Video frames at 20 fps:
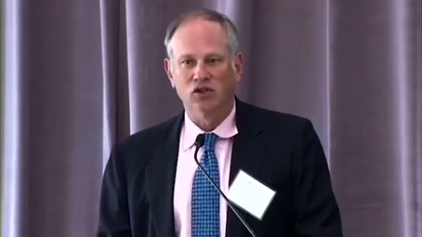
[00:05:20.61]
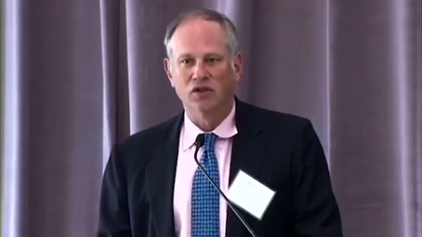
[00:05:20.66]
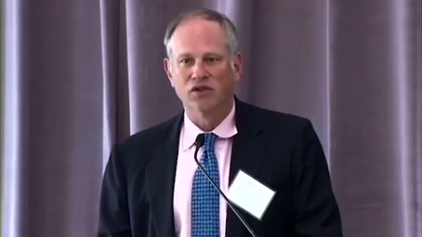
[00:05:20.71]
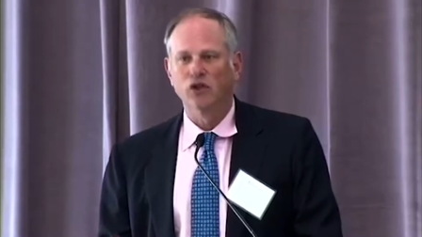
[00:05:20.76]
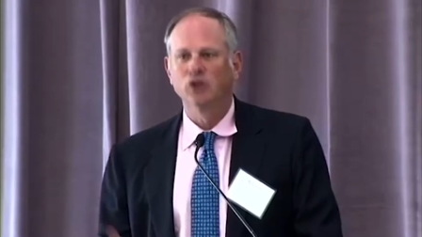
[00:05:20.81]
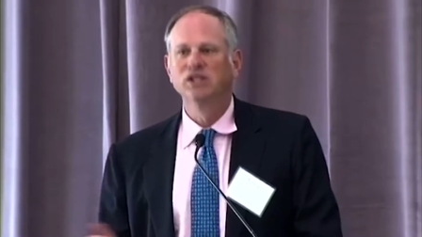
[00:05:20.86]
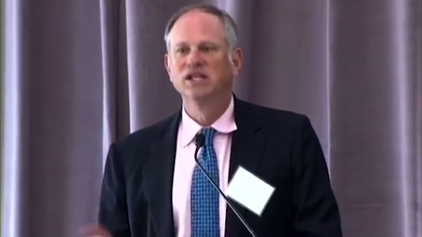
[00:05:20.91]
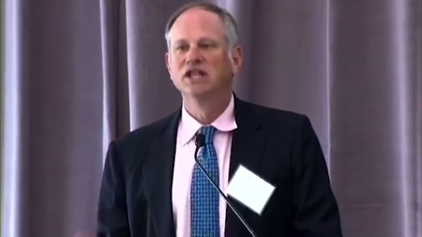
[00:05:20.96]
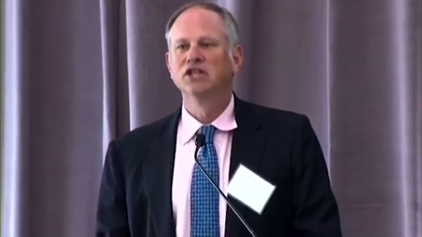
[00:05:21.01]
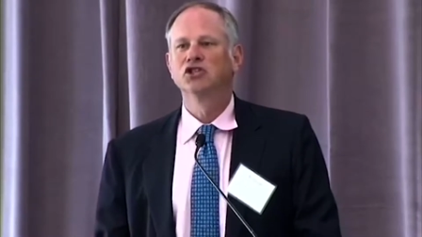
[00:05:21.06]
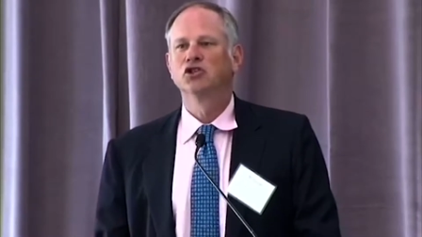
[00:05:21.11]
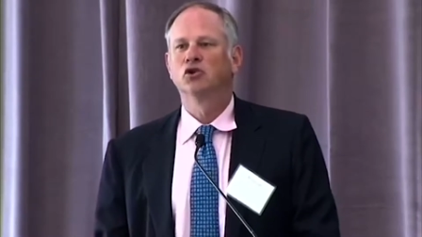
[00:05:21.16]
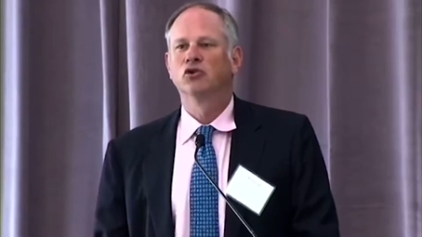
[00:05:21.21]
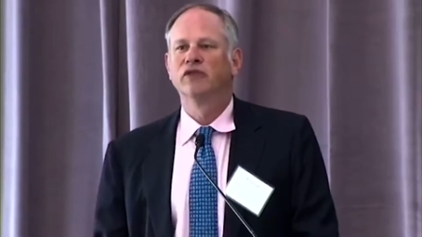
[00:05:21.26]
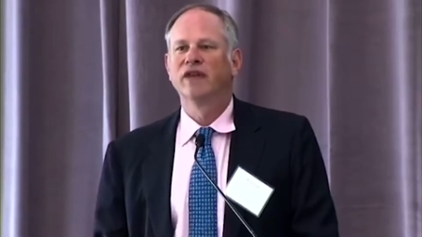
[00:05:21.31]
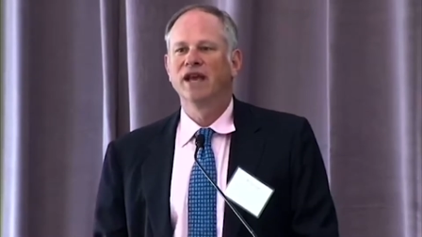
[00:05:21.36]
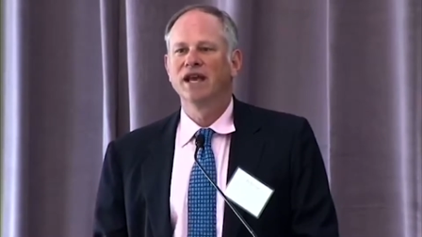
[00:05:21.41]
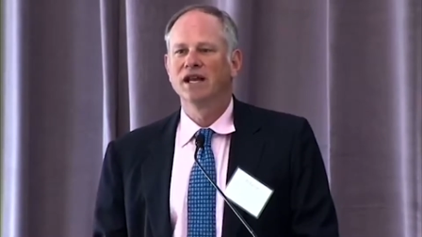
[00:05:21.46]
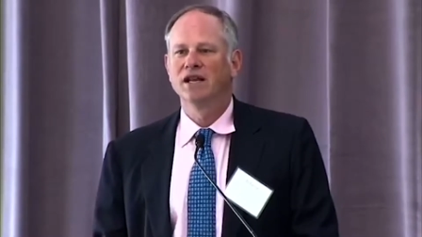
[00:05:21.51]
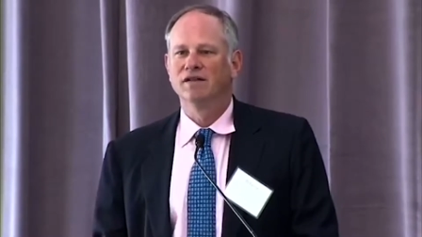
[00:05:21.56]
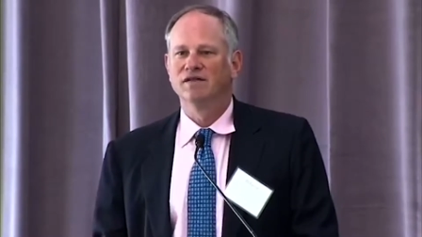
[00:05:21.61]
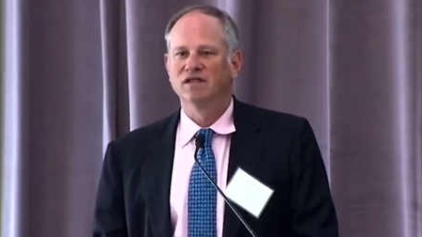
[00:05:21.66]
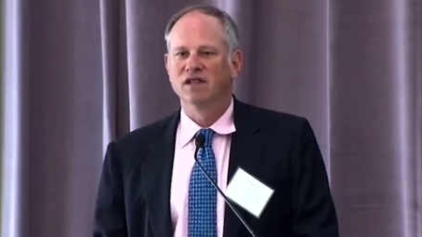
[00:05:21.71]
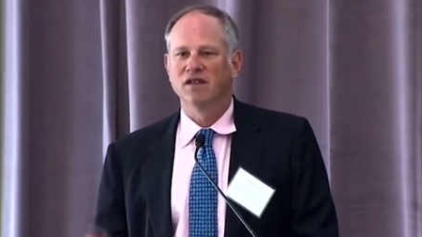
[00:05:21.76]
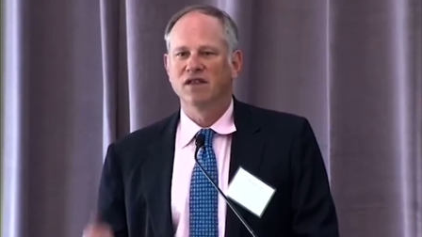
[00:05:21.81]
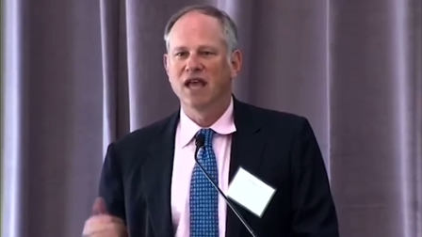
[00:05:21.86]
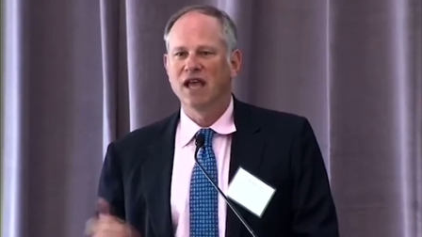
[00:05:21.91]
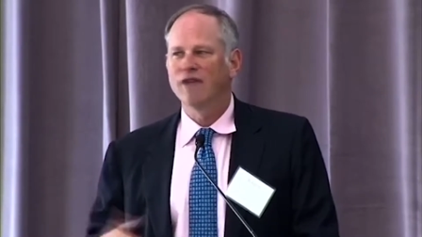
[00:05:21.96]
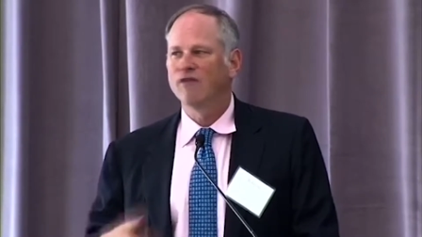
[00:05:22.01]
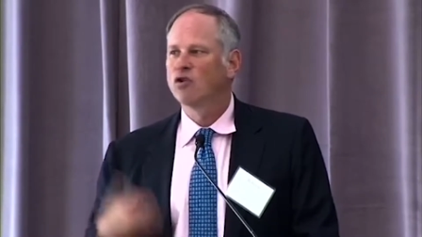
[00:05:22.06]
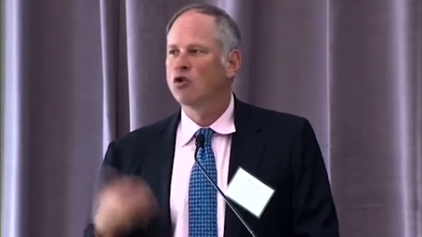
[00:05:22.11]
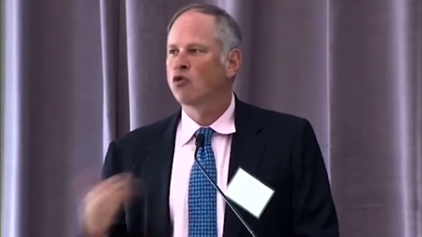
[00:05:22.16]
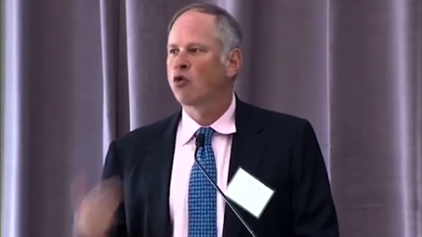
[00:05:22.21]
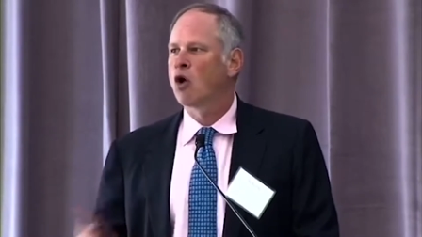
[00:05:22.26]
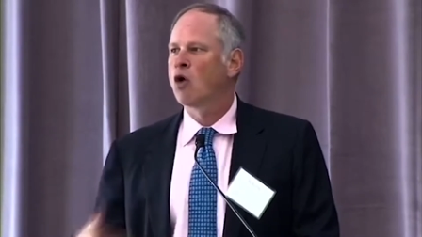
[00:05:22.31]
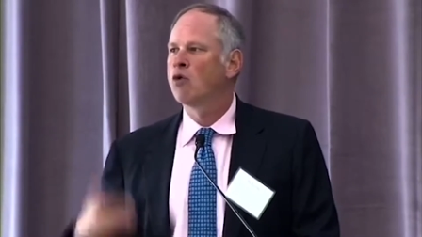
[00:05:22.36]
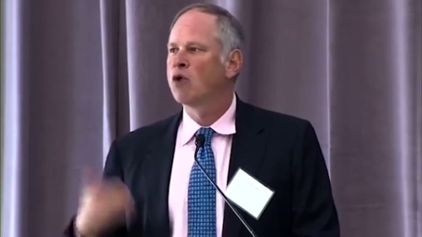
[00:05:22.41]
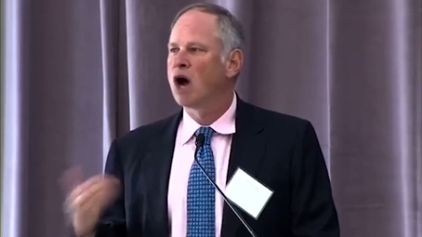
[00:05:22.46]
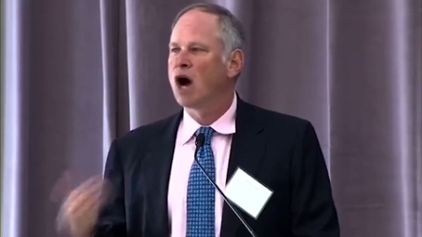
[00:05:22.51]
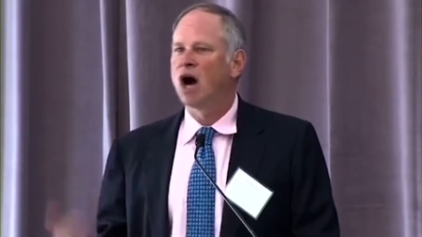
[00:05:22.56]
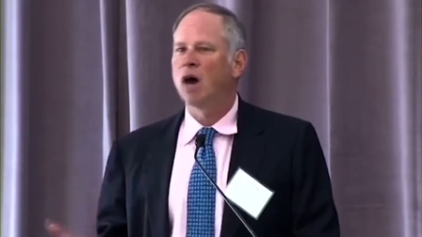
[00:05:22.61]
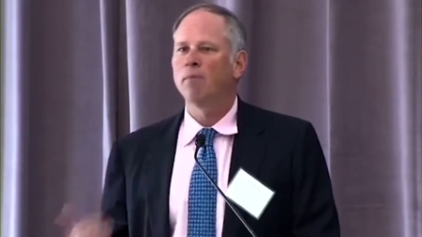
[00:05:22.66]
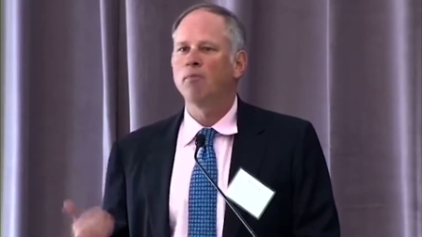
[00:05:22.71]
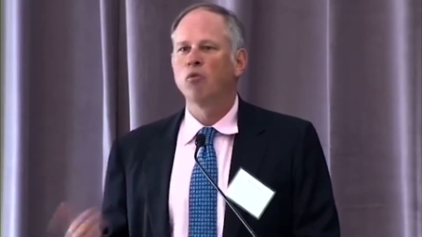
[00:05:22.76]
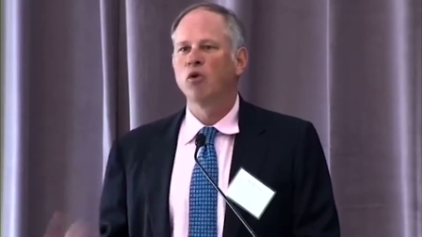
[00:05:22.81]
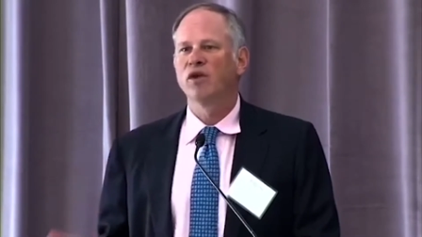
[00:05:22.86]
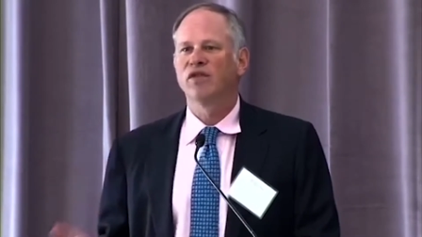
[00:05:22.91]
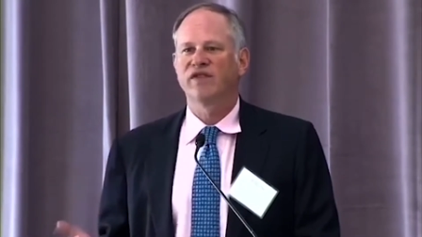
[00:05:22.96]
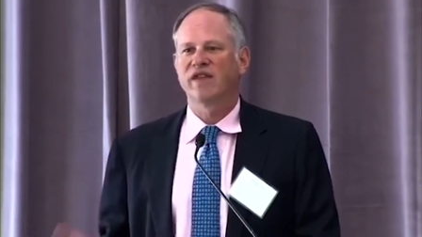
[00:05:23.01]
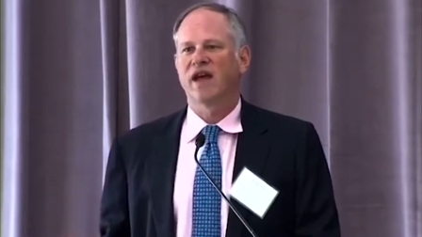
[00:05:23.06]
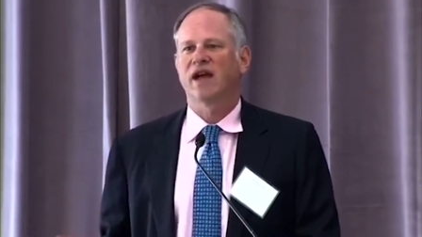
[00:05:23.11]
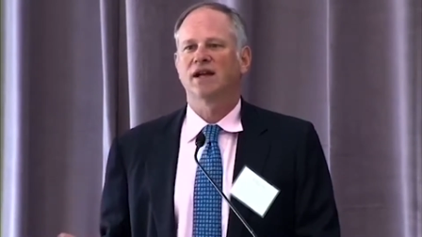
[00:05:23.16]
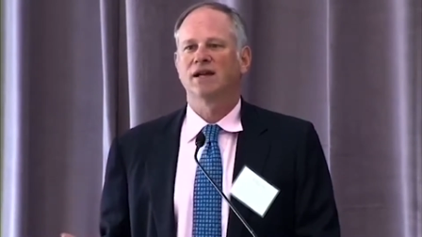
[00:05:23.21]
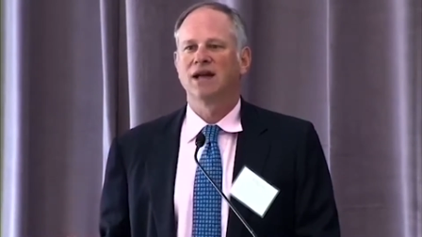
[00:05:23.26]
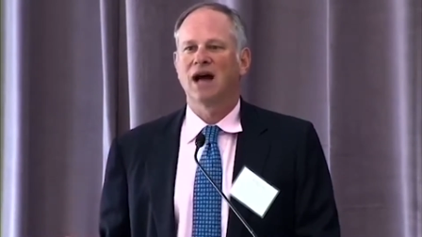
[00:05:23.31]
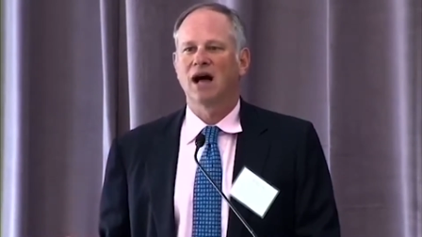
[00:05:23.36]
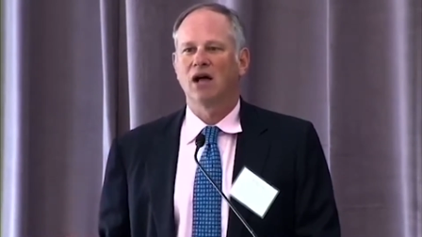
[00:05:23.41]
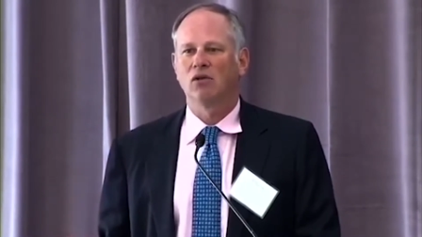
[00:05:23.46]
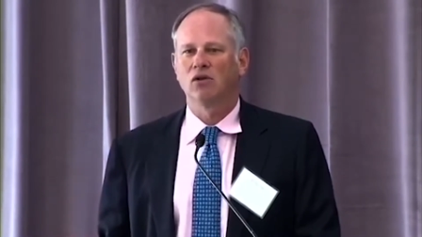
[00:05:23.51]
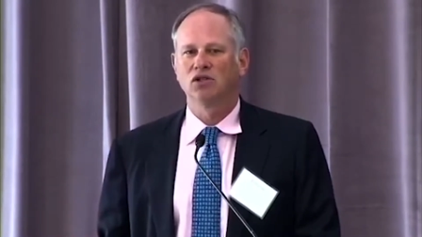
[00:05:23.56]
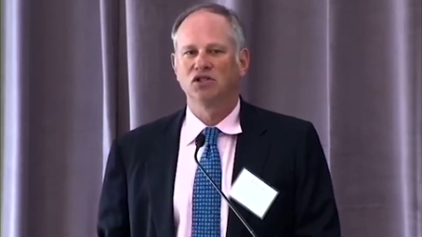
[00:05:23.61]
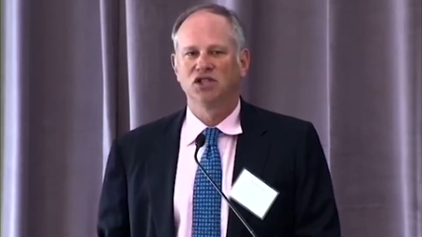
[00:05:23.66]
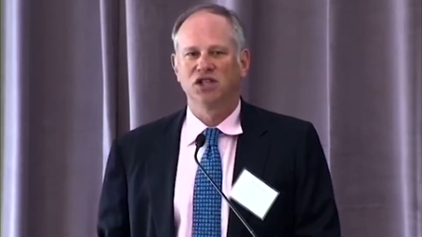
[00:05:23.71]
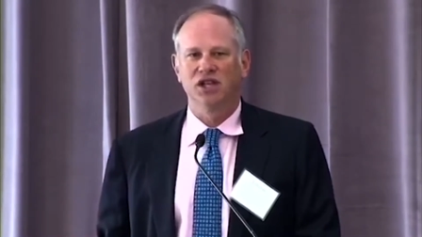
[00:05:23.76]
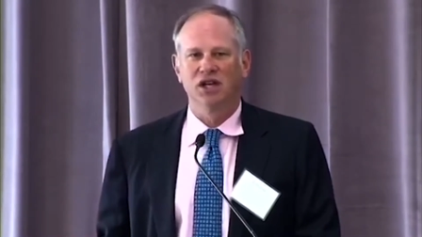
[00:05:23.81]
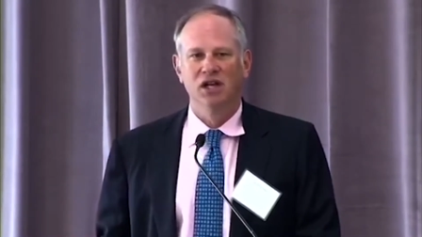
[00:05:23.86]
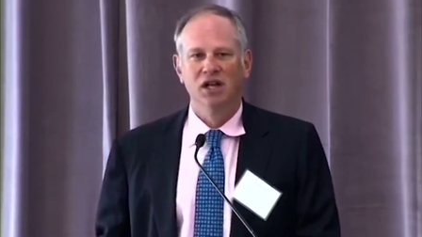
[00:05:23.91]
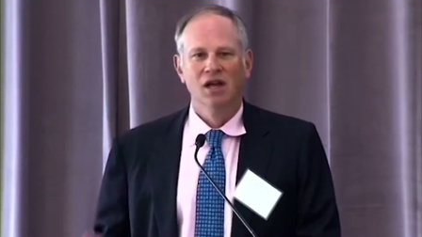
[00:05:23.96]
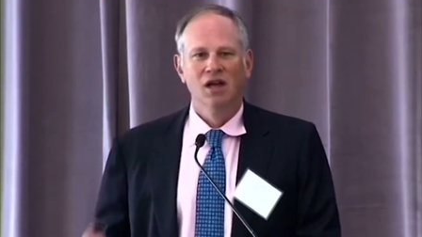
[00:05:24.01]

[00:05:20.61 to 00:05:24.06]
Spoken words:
They're digital natives. They have grown up with technology.